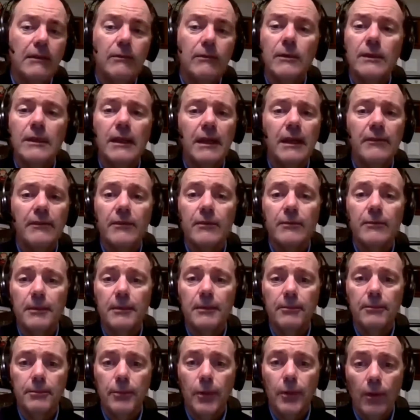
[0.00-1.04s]
It will never
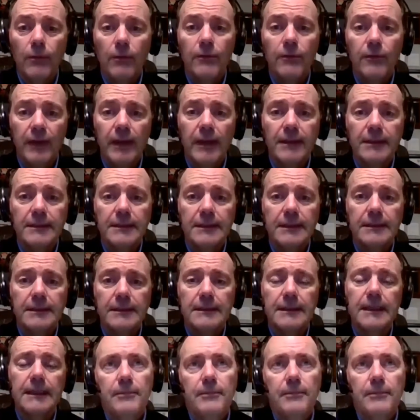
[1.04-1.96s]
be perfect,